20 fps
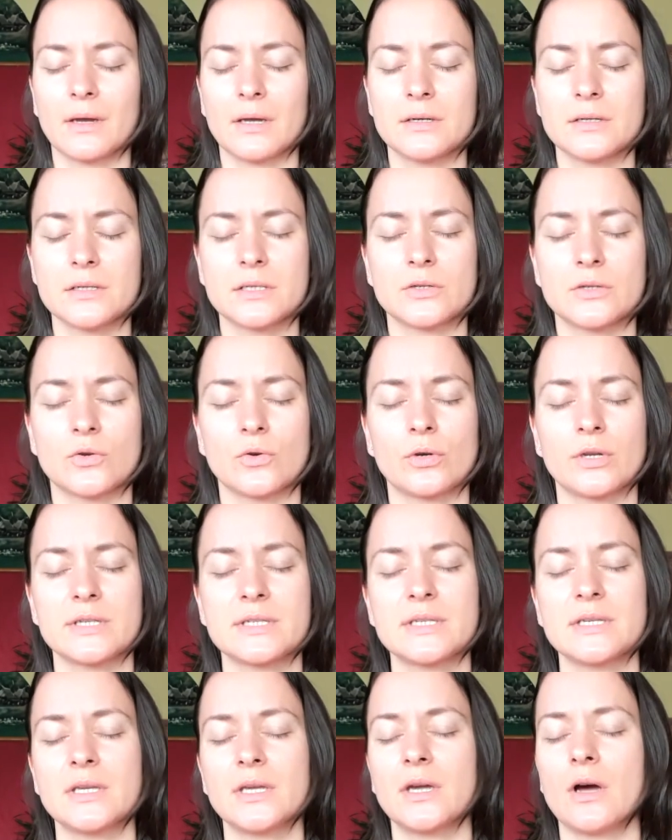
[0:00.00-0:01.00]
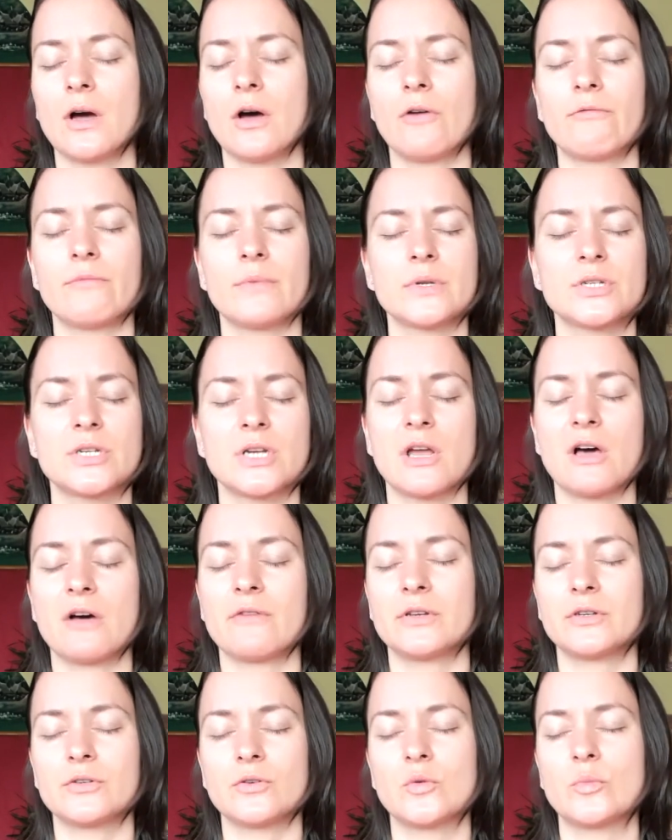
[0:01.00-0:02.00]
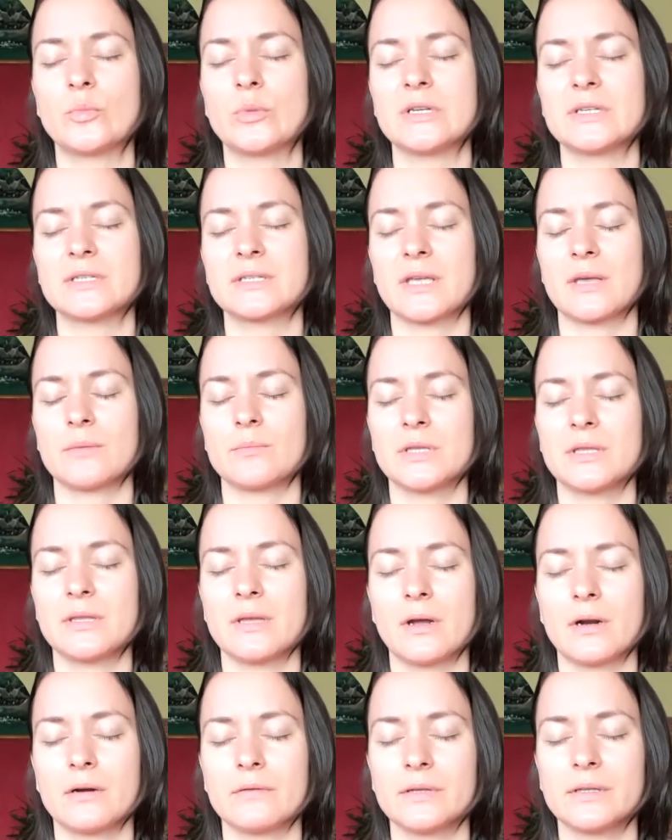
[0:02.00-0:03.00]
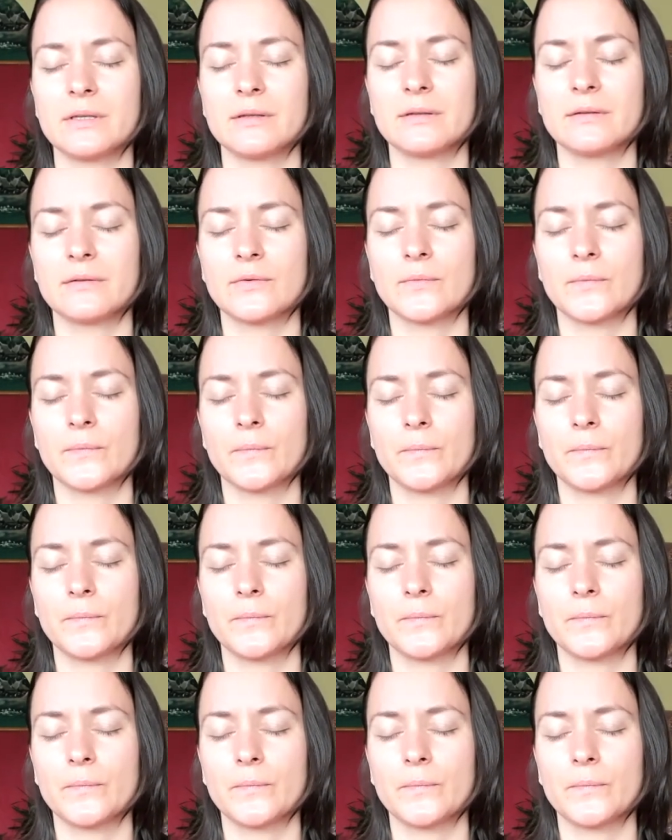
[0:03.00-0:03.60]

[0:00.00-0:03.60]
And just noticing how much love and openness can be there with it.